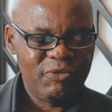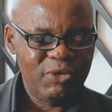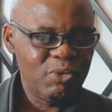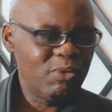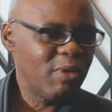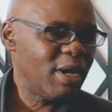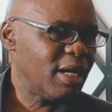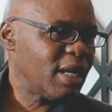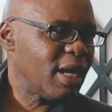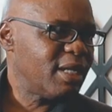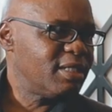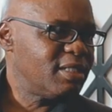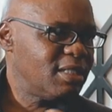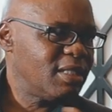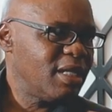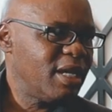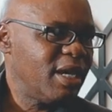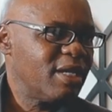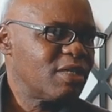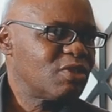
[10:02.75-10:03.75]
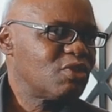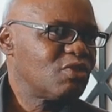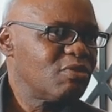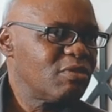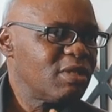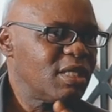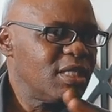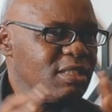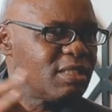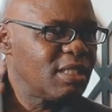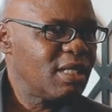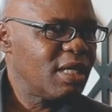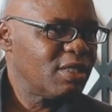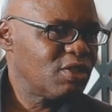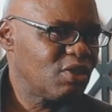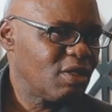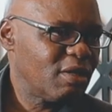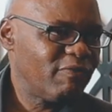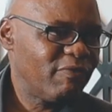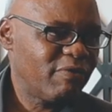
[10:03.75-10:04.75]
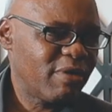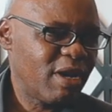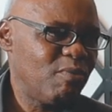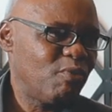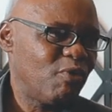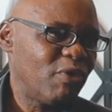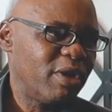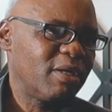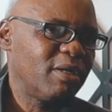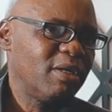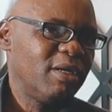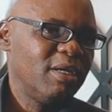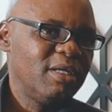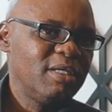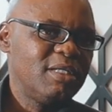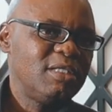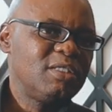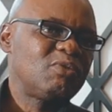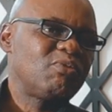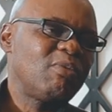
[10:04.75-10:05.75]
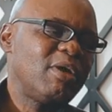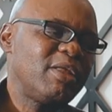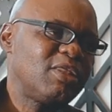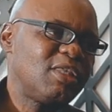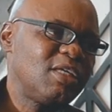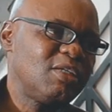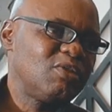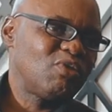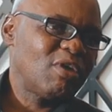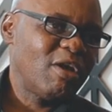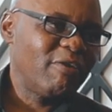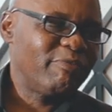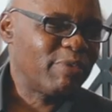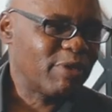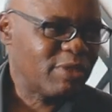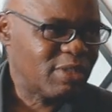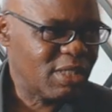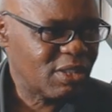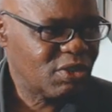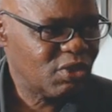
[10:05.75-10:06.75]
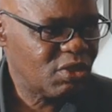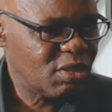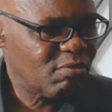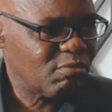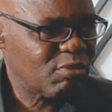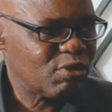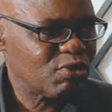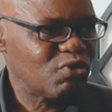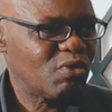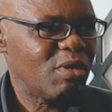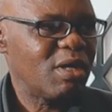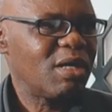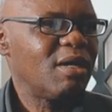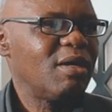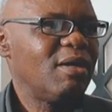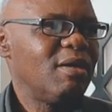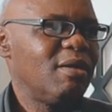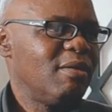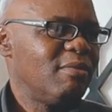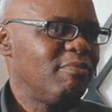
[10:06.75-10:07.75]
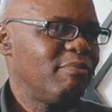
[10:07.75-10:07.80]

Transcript: viewer an idea as to the international framework? Right. It's one thing to have protection in Botswana, right.